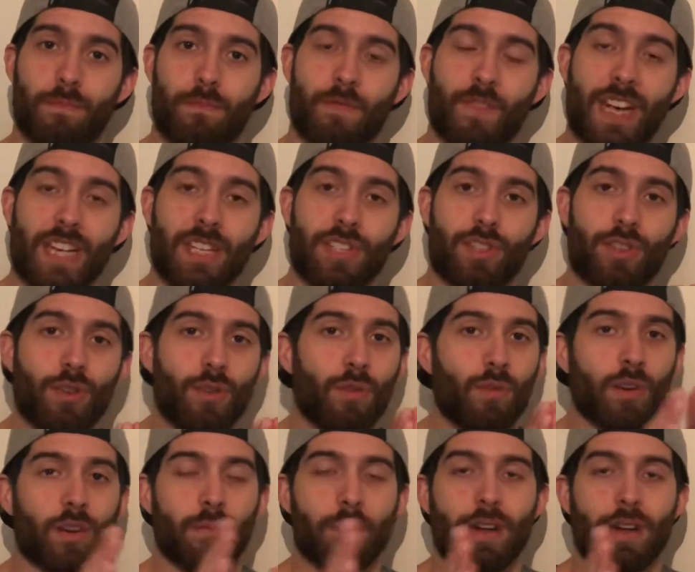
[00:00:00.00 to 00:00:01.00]
phase 2.
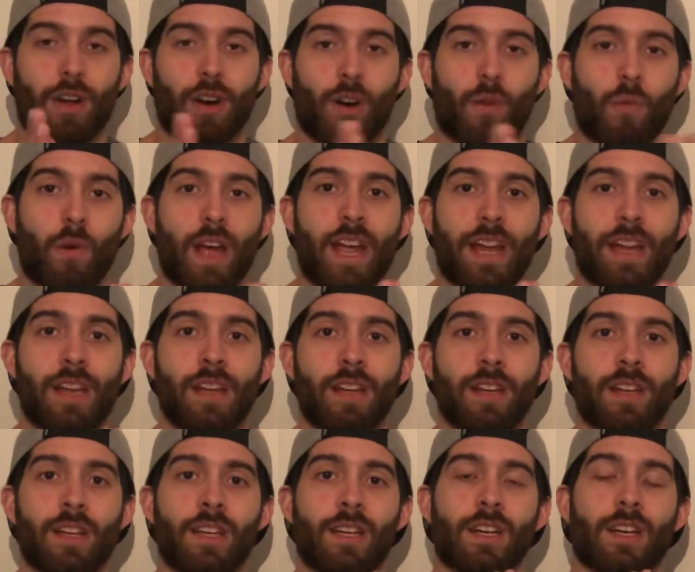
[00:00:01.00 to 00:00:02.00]
We're gonna be on our way.
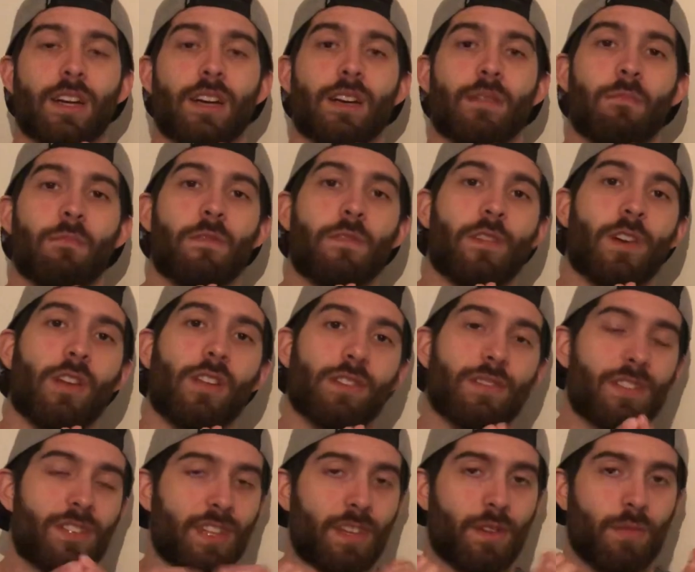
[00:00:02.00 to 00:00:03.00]
If y'all are
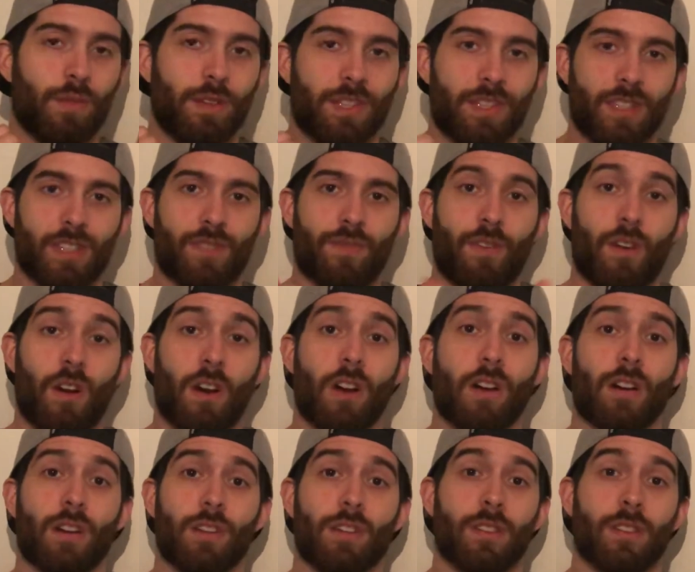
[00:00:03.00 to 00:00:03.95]
sticking with it this far,